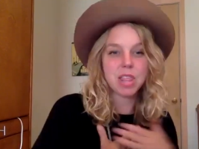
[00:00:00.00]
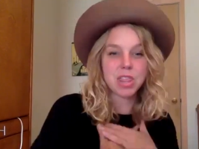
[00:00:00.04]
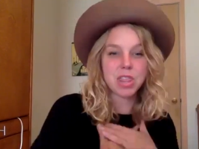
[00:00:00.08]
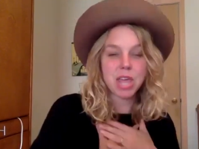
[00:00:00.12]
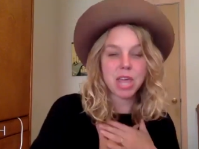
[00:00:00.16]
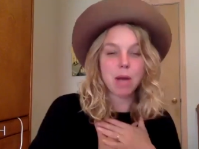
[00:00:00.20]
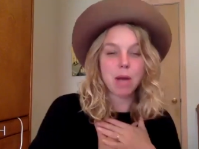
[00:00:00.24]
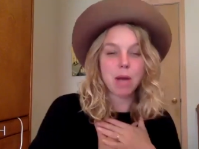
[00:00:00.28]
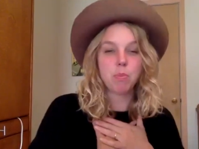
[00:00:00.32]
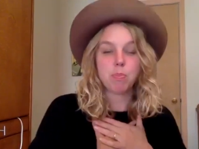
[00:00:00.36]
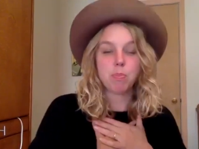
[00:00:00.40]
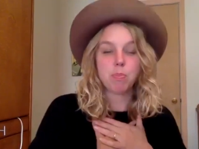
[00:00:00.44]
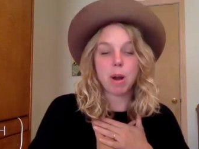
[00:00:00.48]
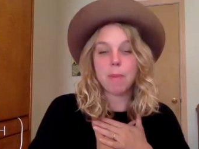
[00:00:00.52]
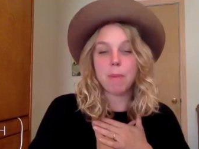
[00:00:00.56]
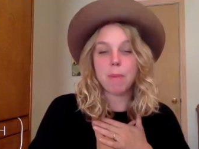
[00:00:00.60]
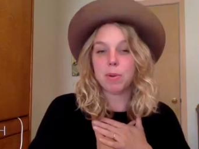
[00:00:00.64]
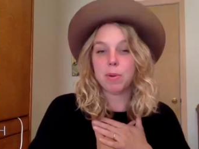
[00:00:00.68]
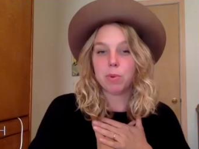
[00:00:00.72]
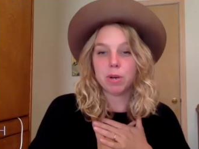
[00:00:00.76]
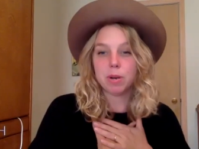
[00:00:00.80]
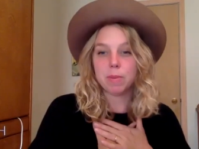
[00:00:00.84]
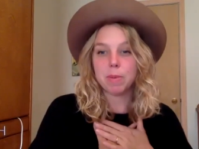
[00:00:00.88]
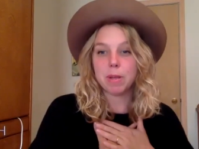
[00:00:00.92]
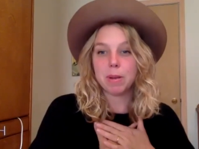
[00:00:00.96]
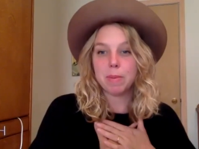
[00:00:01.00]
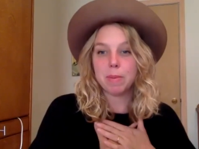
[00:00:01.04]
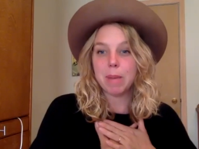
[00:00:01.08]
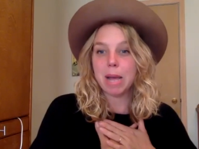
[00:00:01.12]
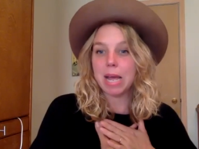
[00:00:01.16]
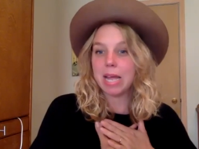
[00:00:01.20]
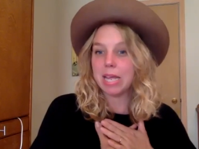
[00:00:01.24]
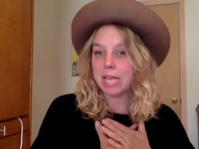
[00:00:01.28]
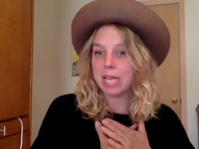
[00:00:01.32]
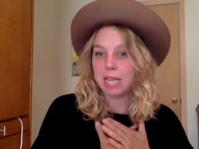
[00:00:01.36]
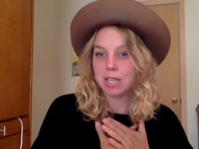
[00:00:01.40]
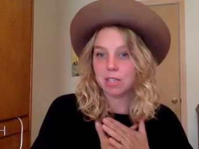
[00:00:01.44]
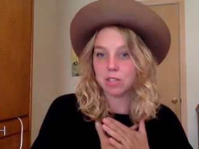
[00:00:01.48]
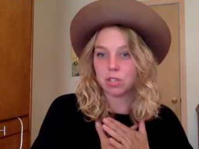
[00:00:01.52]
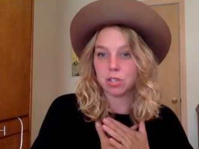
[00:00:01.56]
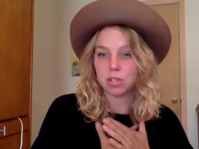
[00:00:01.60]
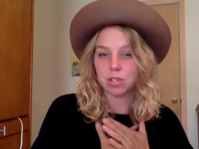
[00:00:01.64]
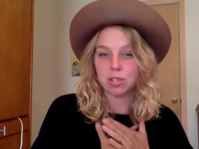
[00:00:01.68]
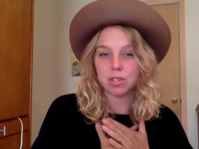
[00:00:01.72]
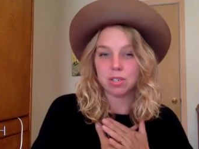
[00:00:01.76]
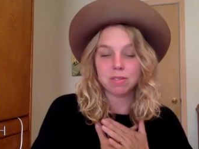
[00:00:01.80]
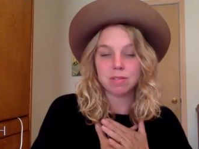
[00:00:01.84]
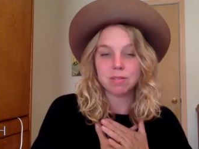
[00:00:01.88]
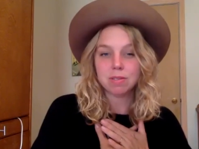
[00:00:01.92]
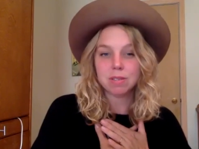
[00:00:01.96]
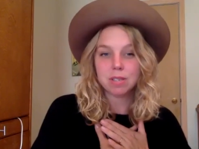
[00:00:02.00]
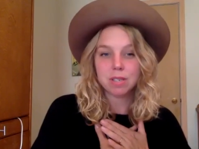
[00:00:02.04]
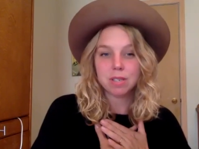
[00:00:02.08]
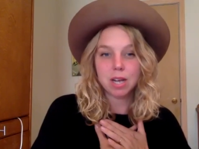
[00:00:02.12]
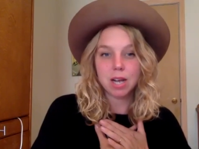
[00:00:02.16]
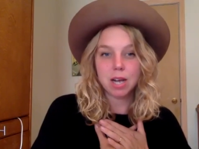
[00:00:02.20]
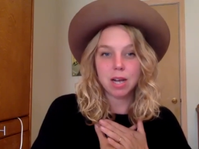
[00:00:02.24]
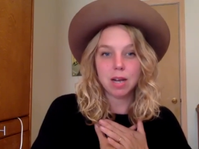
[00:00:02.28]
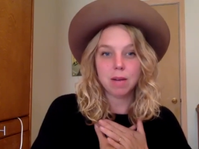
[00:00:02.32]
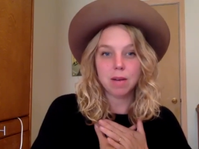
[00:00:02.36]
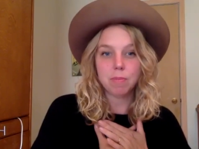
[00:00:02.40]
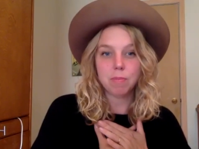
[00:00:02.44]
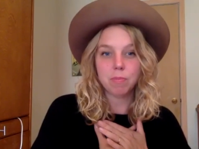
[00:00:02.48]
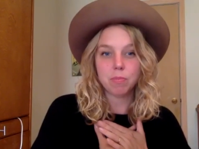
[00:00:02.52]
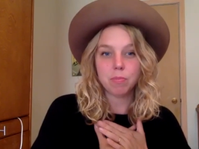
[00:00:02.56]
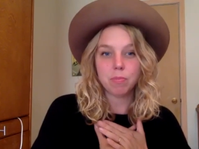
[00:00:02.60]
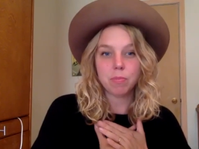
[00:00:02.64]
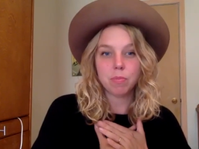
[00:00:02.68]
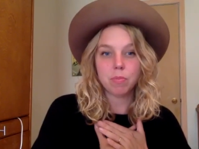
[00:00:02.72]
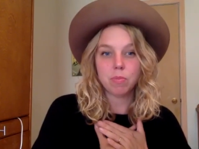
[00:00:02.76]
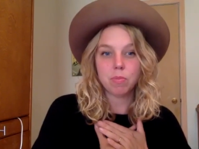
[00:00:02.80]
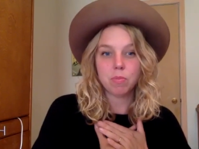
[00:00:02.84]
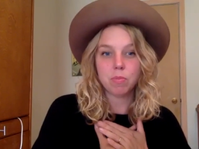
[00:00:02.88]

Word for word: that probably would have been my answer um,